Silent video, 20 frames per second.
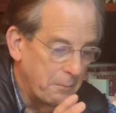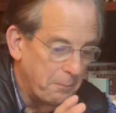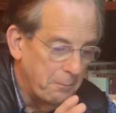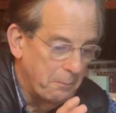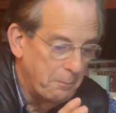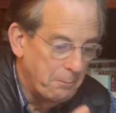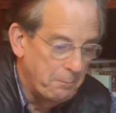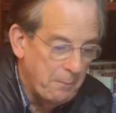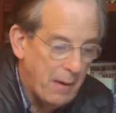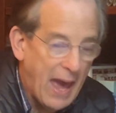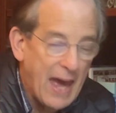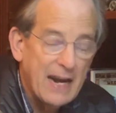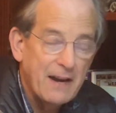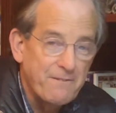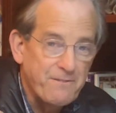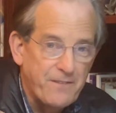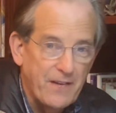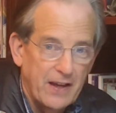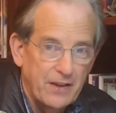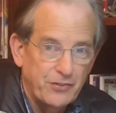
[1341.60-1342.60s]

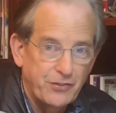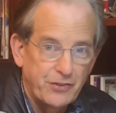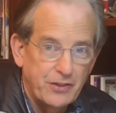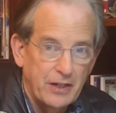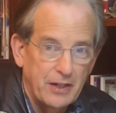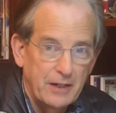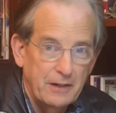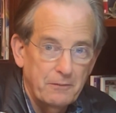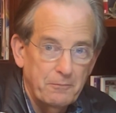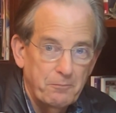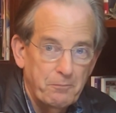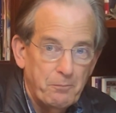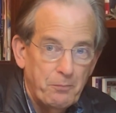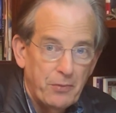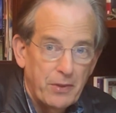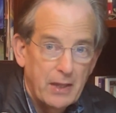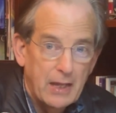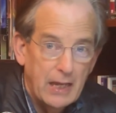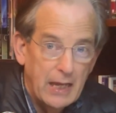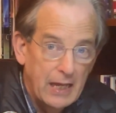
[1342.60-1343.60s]
manifesting
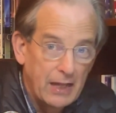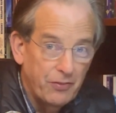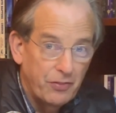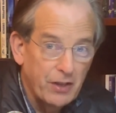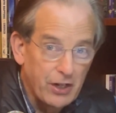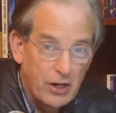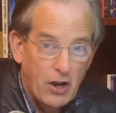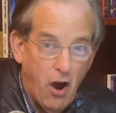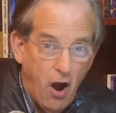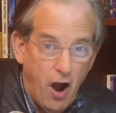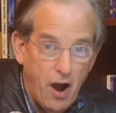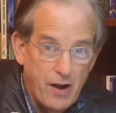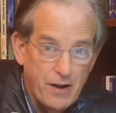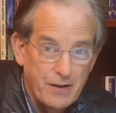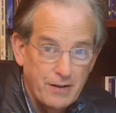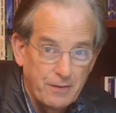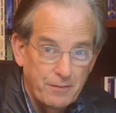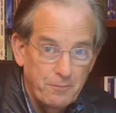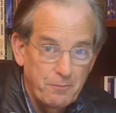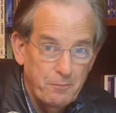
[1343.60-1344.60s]
in the
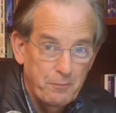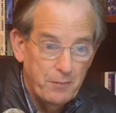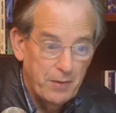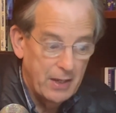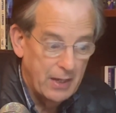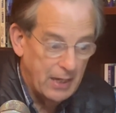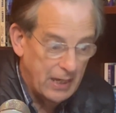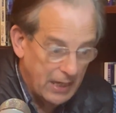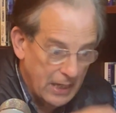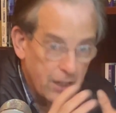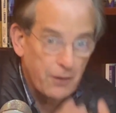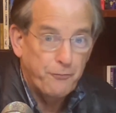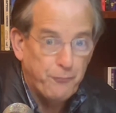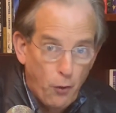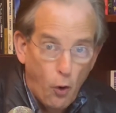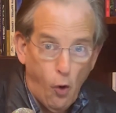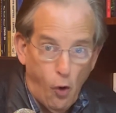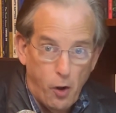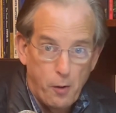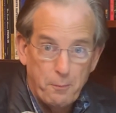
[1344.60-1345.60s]
garden in a
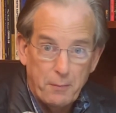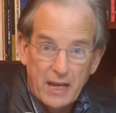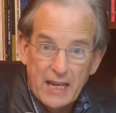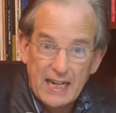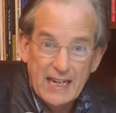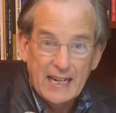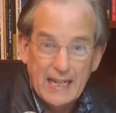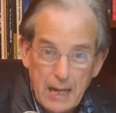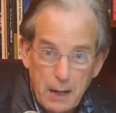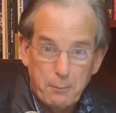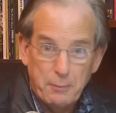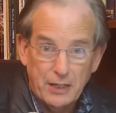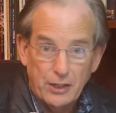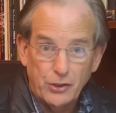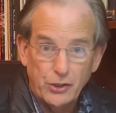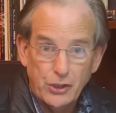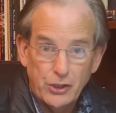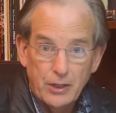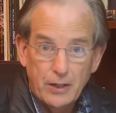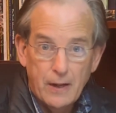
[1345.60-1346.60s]
form, in an
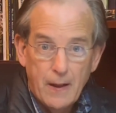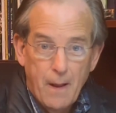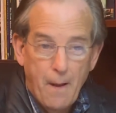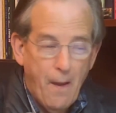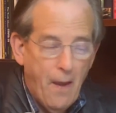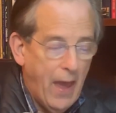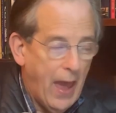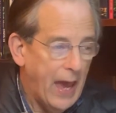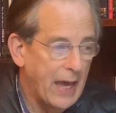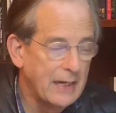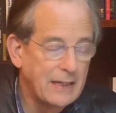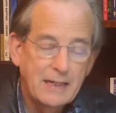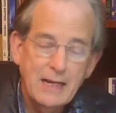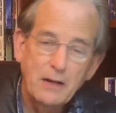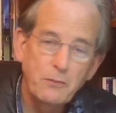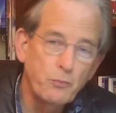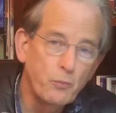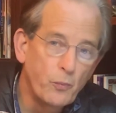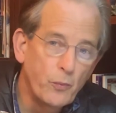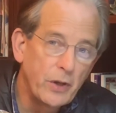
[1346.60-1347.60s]
image. And
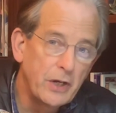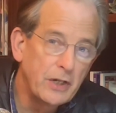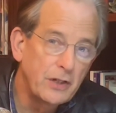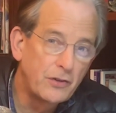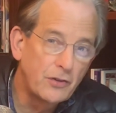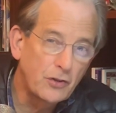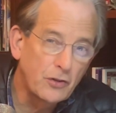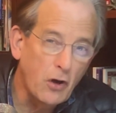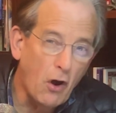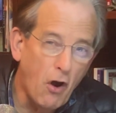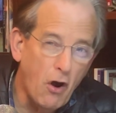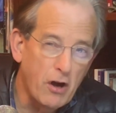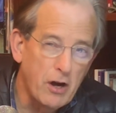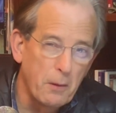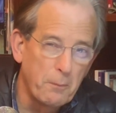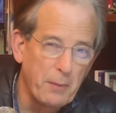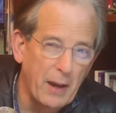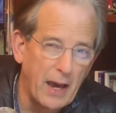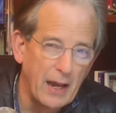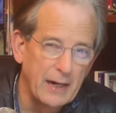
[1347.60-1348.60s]
didn't we talk
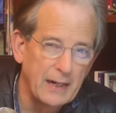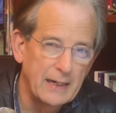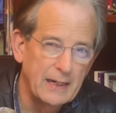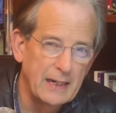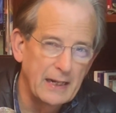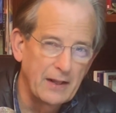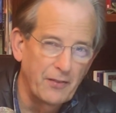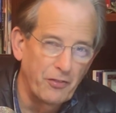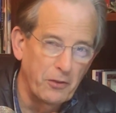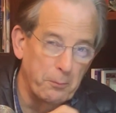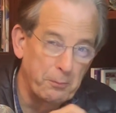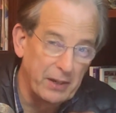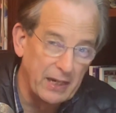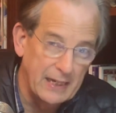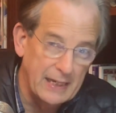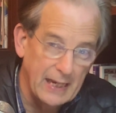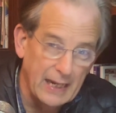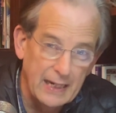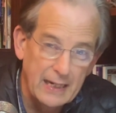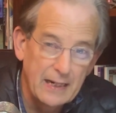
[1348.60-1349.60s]
about it in the
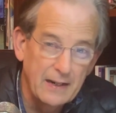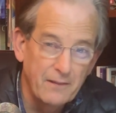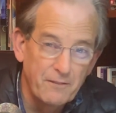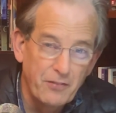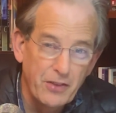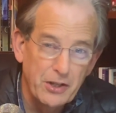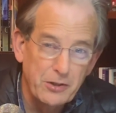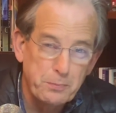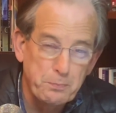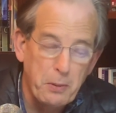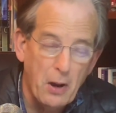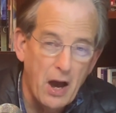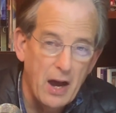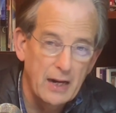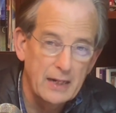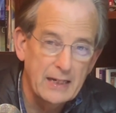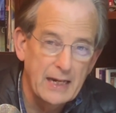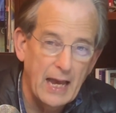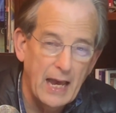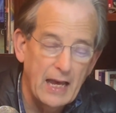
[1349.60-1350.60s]
beginning of this
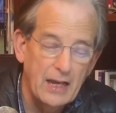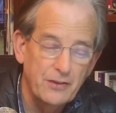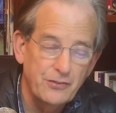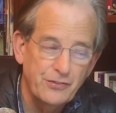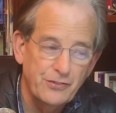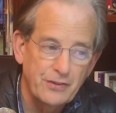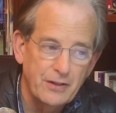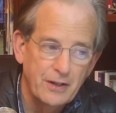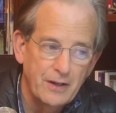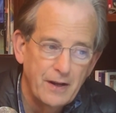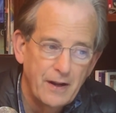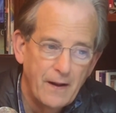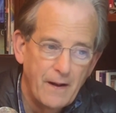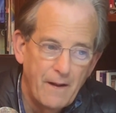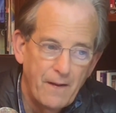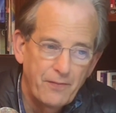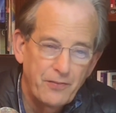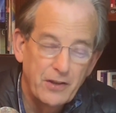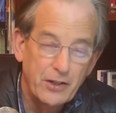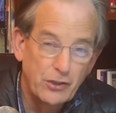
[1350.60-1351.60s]
podcast?
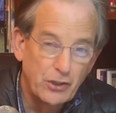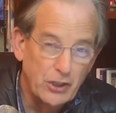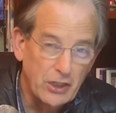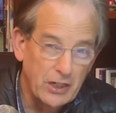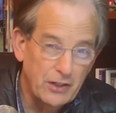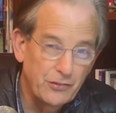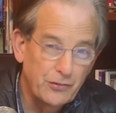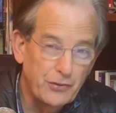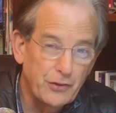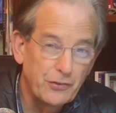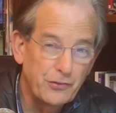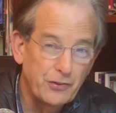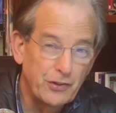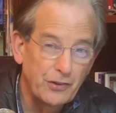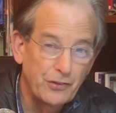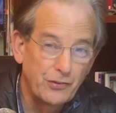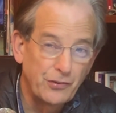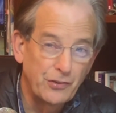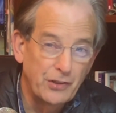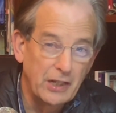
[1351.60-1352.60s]
That Jesus
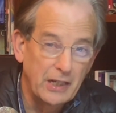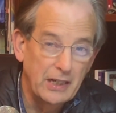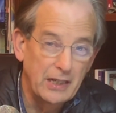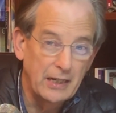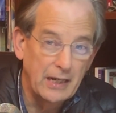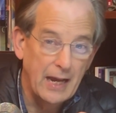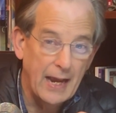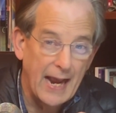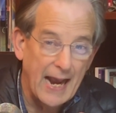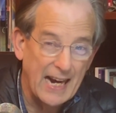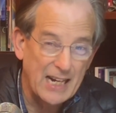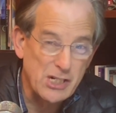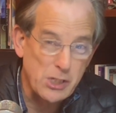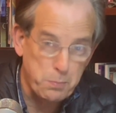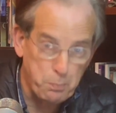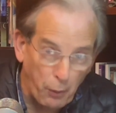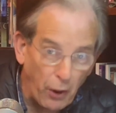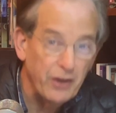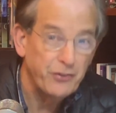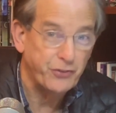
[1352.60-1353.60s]
is the
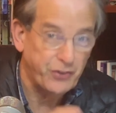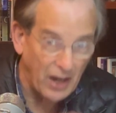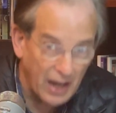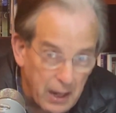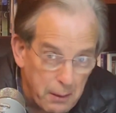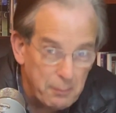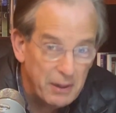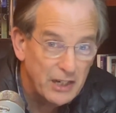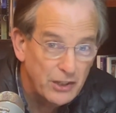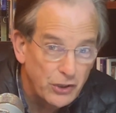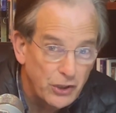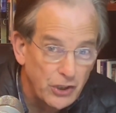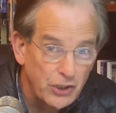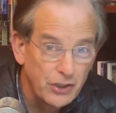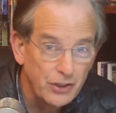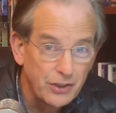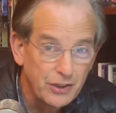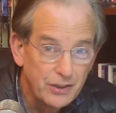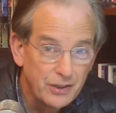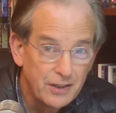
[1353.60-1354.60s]
express
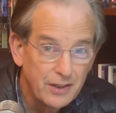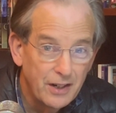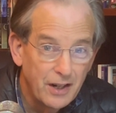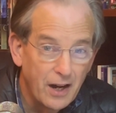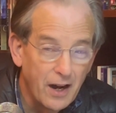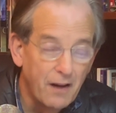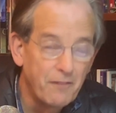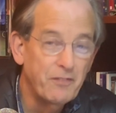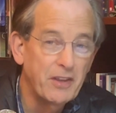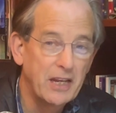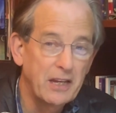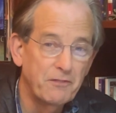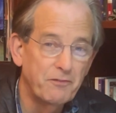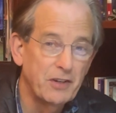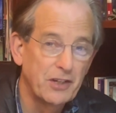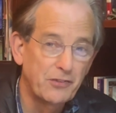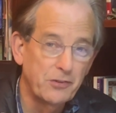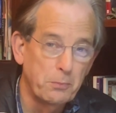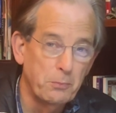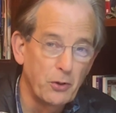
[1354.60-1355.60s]
image of the
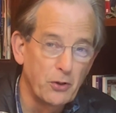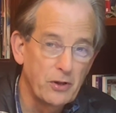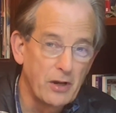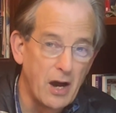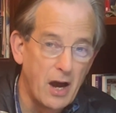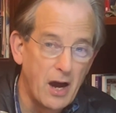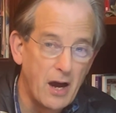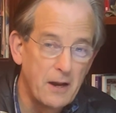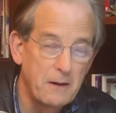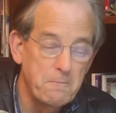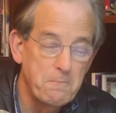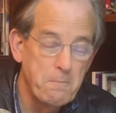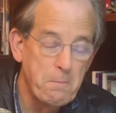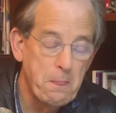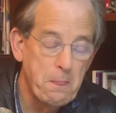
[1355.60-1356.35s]
invisible God?